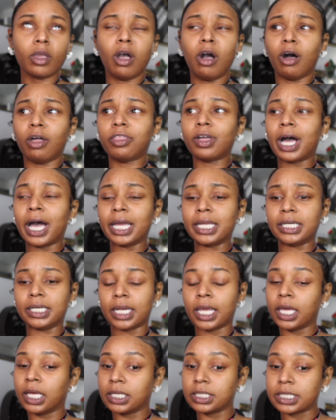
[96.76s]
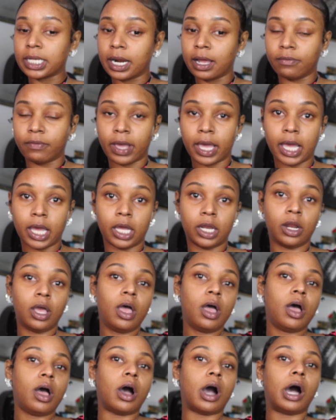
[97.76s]
all the ideas that I've had,
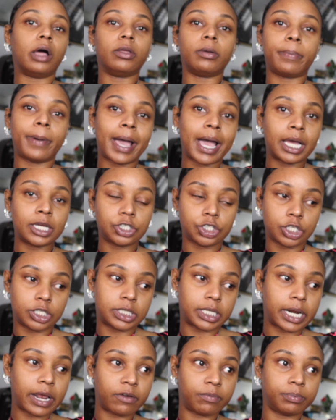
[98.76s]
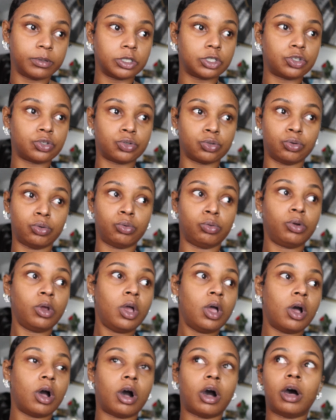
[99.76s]
all the passions that I've pursued,
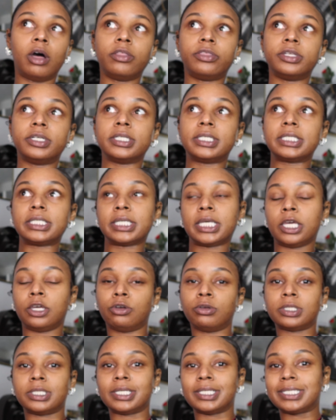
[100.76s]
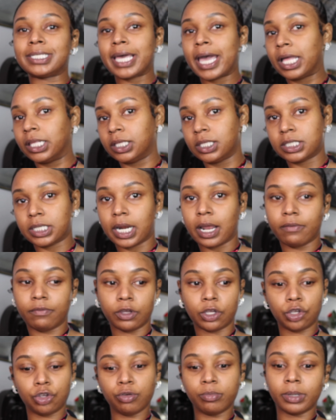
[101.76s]
all the skills and talents that I've
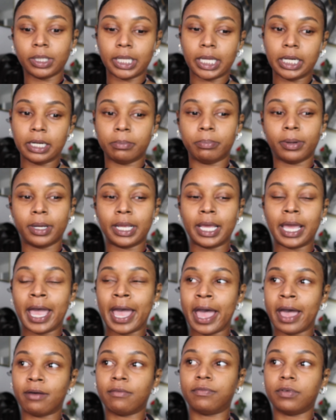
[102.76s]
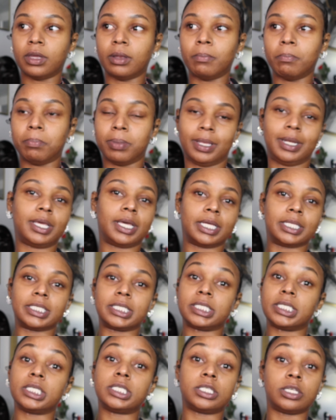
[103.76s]
accumulated, but haven't been
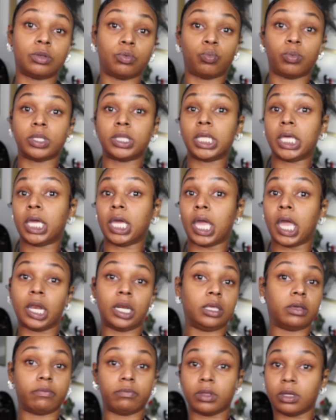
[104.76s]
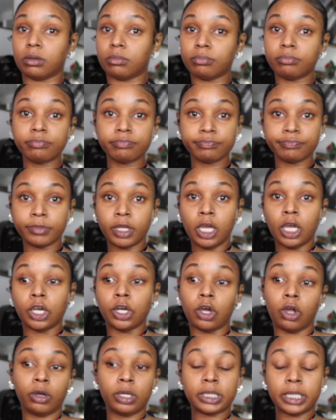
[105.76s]
consistent with any of them.
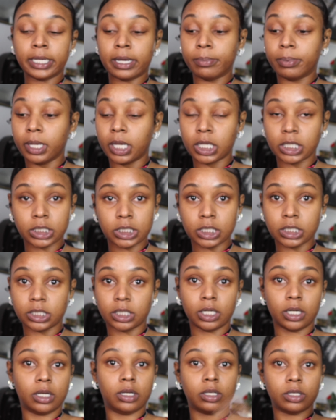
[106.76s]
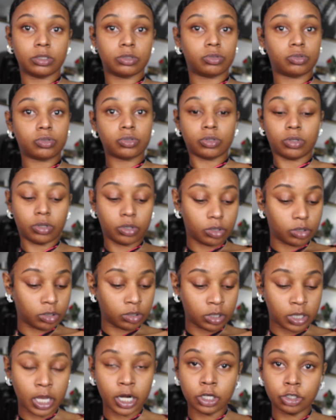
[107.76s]
The only thing I've been consistent in is
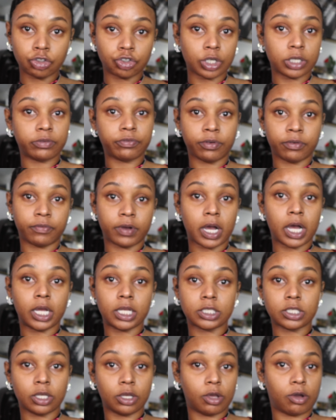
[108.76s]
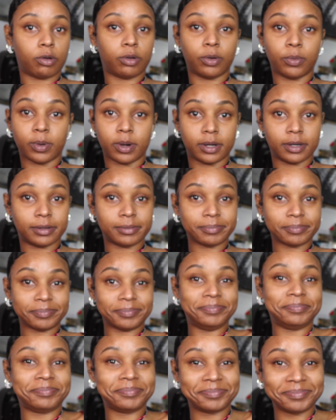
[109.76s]
getting dressed for VODs and going to
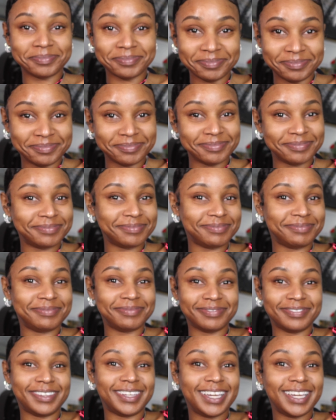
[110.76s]
work.